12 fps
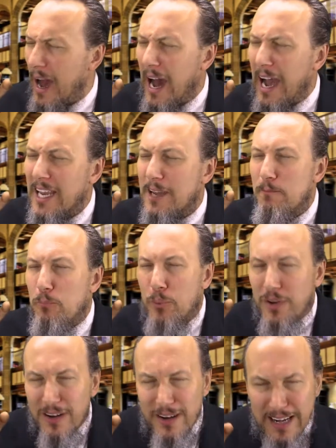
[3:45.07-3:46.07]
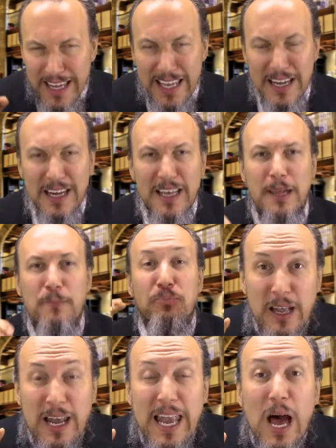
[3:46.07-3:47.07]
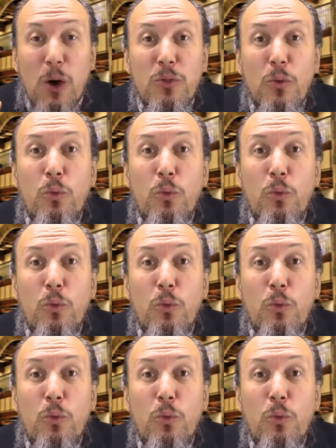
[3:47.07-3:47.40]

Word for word: I completely allow the